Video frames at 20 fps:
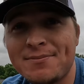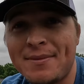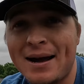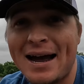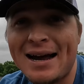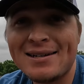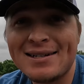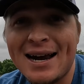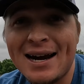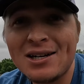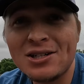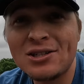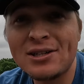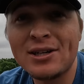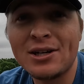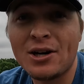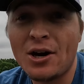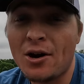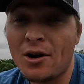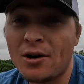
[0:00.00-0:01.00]
in bass
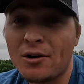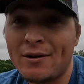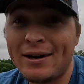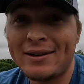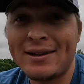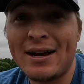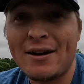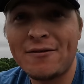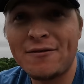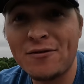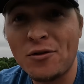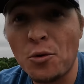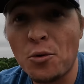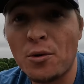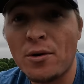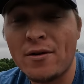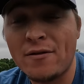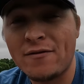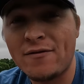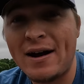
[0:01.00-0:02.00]
actually occur around that
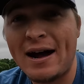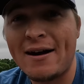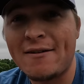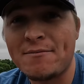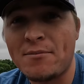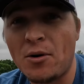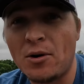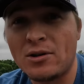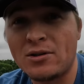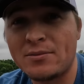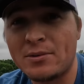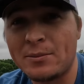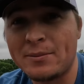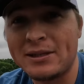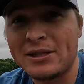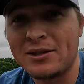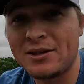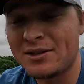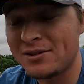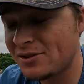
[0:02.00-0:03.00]
4 to 5 parts per
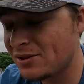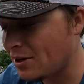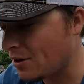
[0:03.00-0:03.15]
million.